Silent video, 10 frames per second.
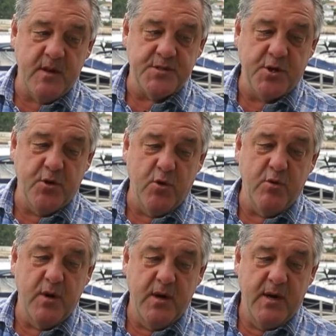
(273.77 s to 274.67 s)
School,
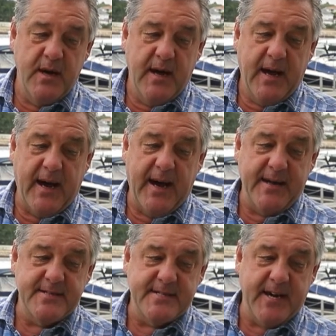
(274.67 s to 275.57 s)

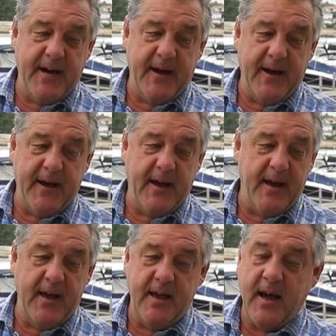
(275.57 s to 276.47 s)
and
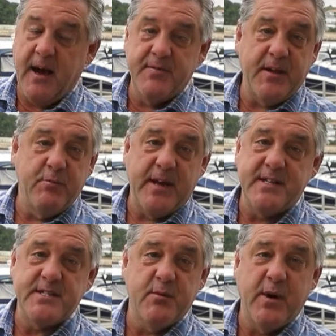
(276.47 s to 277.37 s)
and then went
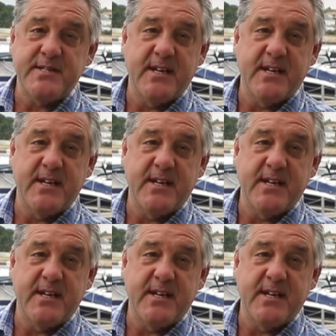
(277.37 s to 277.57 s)
into the West